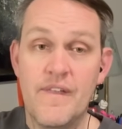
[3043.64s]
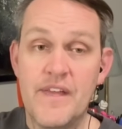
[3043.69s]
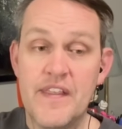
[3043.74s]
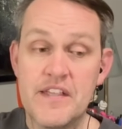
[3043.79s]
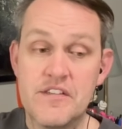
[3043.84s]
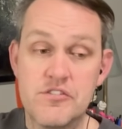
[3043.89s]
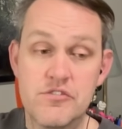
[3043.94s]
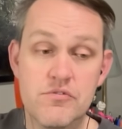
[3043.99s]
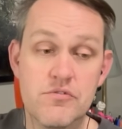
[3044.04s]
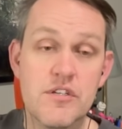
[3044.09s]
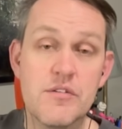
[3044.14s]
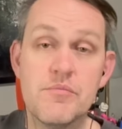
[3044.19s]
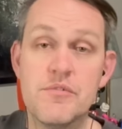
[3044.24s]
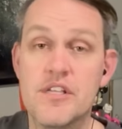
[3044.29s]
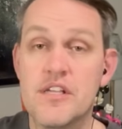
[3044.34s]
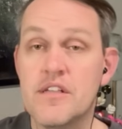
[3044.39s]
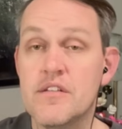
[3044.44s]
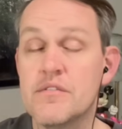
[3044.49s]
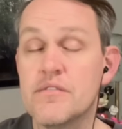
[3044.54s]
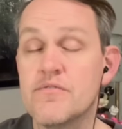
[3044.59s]

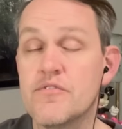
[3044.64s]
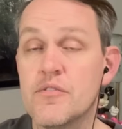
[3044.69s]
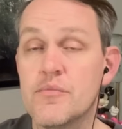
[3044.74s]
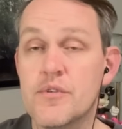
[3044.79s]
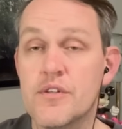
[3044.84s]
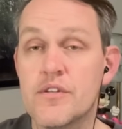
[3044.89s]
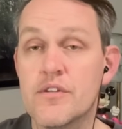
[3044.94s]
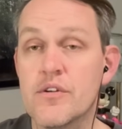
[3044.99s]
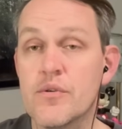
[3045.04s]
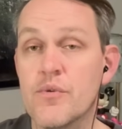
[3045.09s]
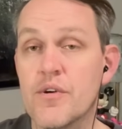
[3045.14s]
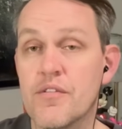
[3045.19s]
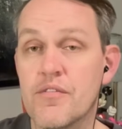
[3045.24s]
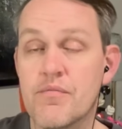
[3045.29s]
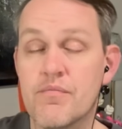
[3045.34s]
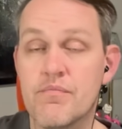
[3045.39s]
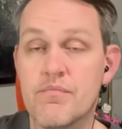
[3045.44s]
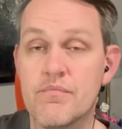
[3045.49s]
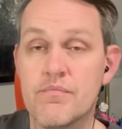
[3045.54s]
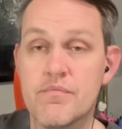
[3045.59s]
extremely familiar with
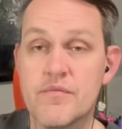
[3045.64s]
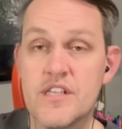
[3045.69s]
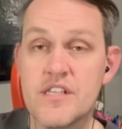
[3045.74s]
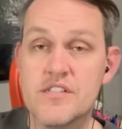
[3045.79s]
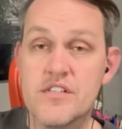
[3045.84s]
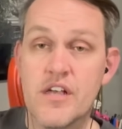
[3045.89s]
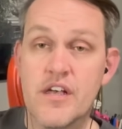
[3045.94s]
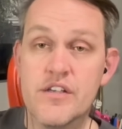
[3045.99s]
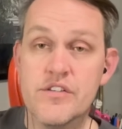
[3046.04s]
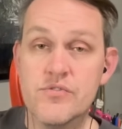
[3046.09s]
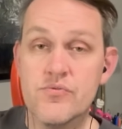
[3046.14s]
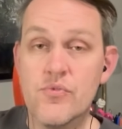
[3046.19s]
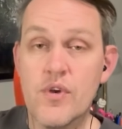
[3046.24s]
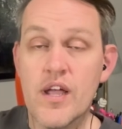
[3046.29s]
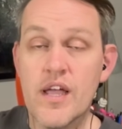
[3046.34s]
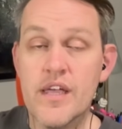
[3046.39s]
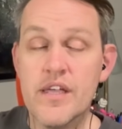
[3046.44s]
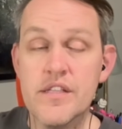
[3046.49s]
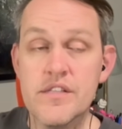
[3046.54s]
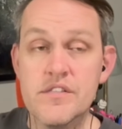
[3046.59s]
these Huss
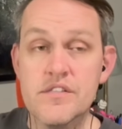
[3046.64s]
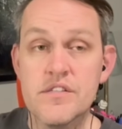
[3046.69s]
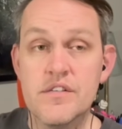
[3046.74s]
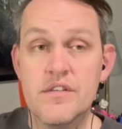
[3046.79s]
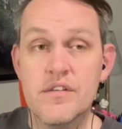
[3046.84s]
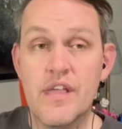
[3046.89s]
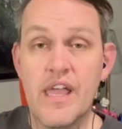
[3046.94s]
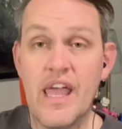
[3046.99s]
rides,